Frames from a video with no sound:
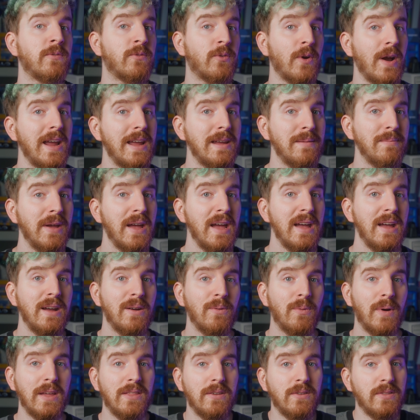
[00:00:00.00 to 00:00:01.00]
frame
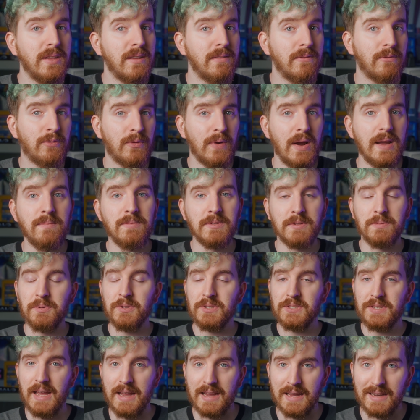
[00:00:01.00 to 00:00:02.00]
rather than frames per
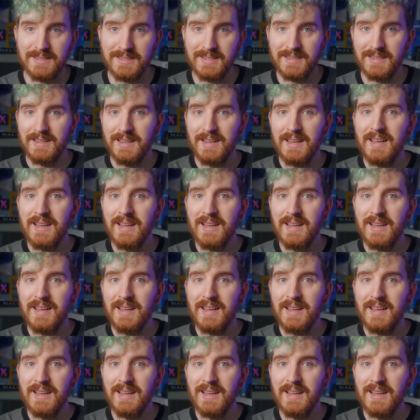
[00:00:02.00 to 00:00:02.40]
second.